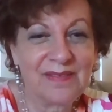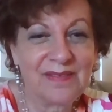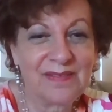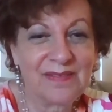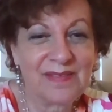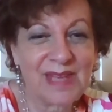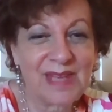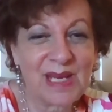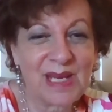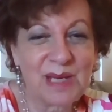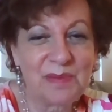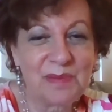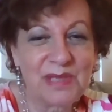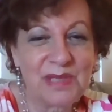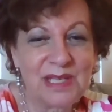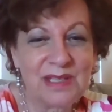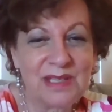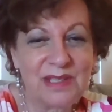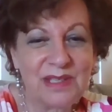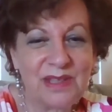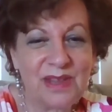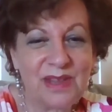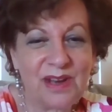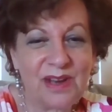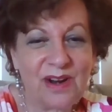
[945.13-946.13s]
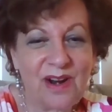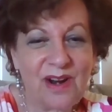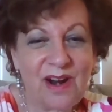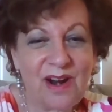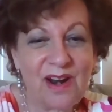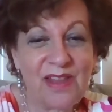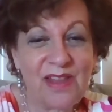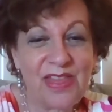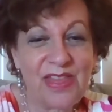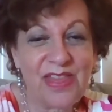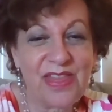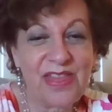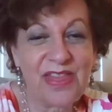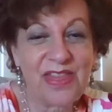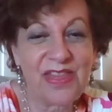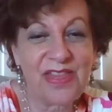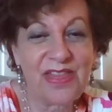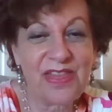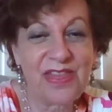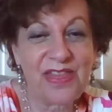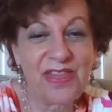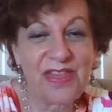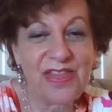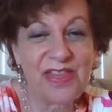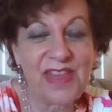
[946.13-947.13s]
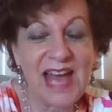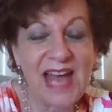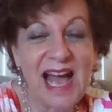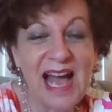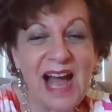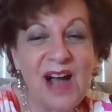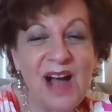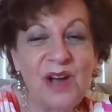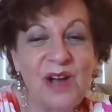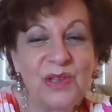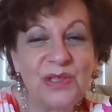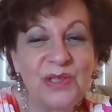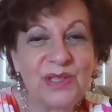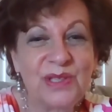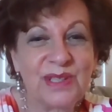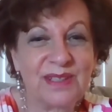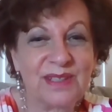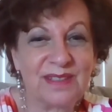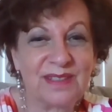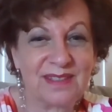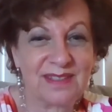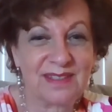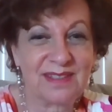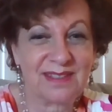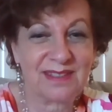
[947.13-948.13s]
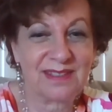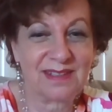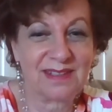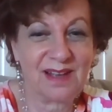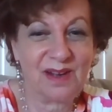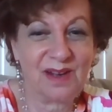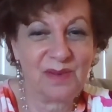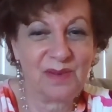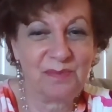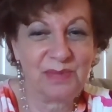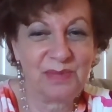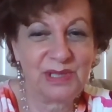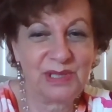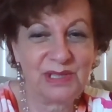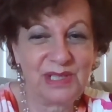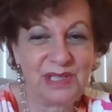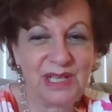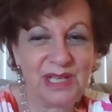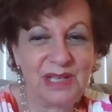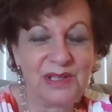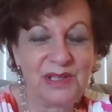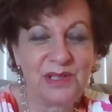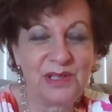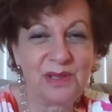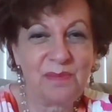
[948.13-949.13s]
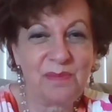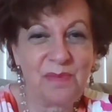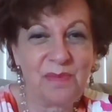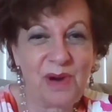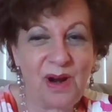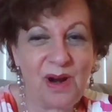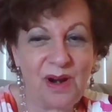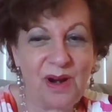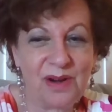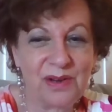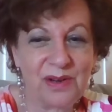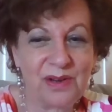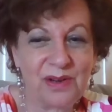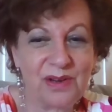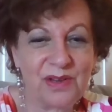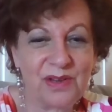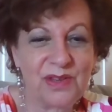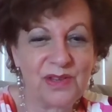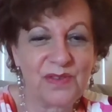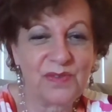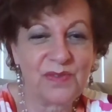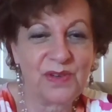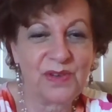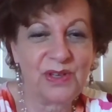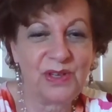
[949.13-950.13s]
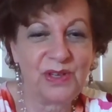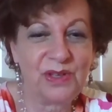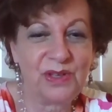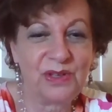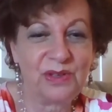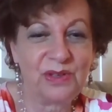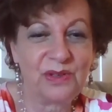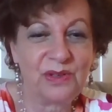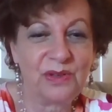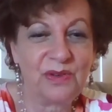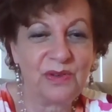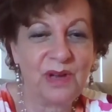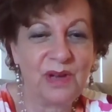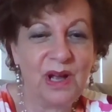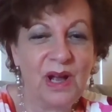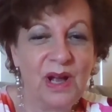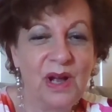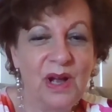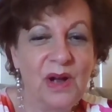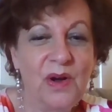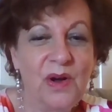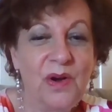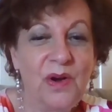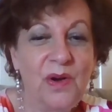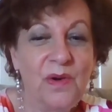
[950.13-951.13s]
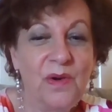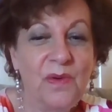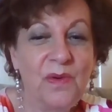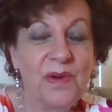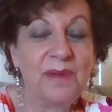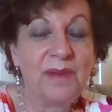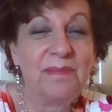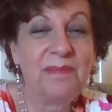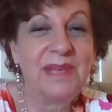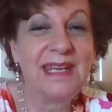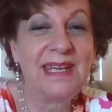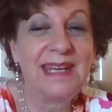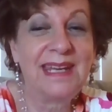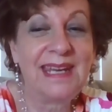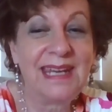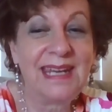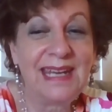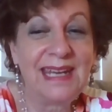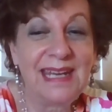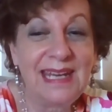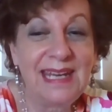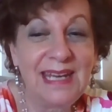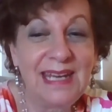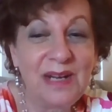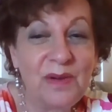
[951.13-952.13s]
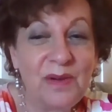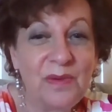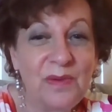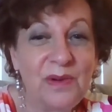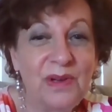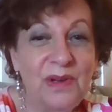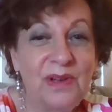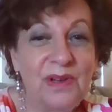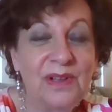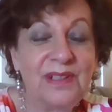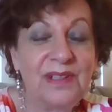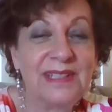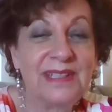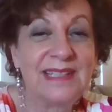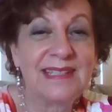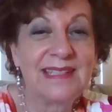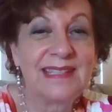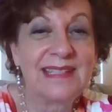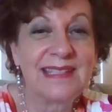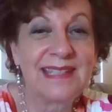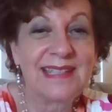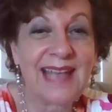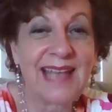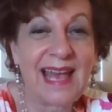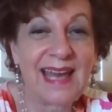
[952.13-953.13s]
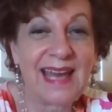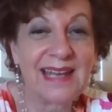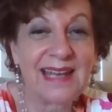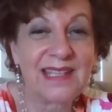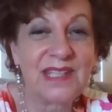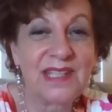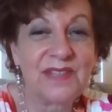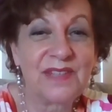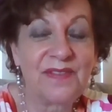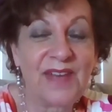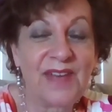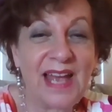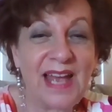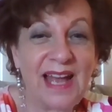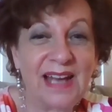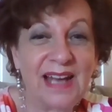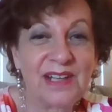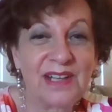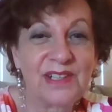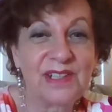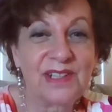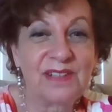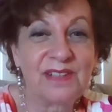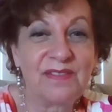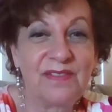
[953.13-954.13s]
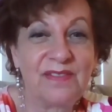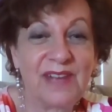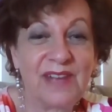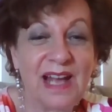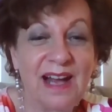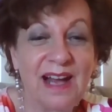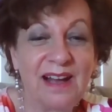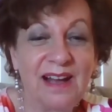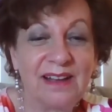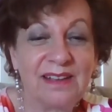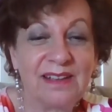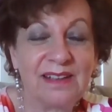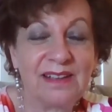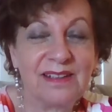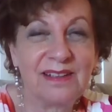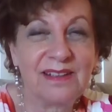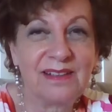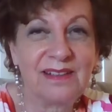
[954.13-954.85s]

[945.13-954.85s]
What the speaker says: Abe says there are thousands of potential partners for you who would be equal in satisfaction value.